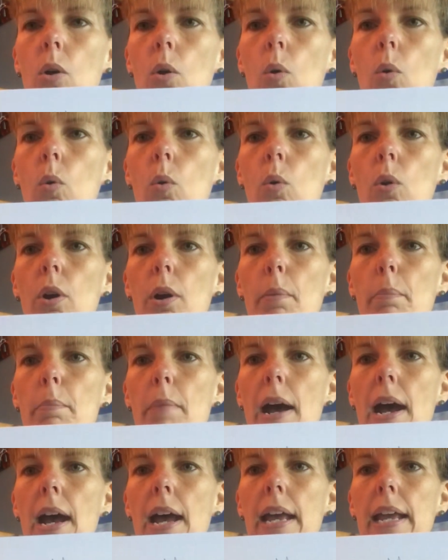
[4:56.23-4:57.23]
or
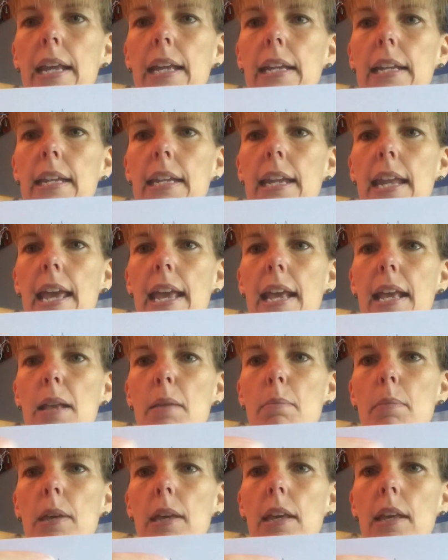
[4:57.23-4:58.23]
my
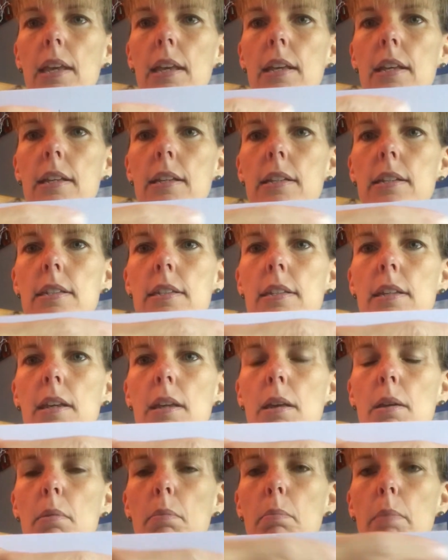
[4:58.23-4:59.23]
name is
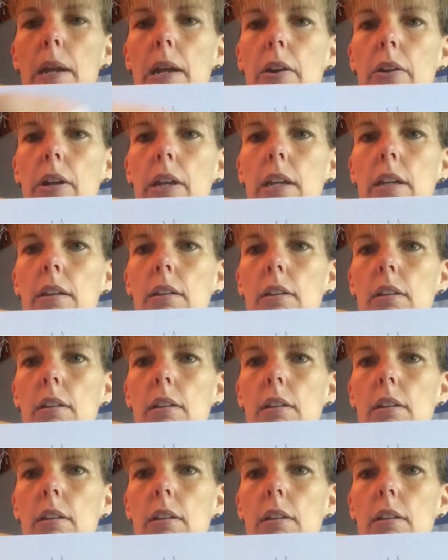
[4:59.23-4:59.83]
Mary.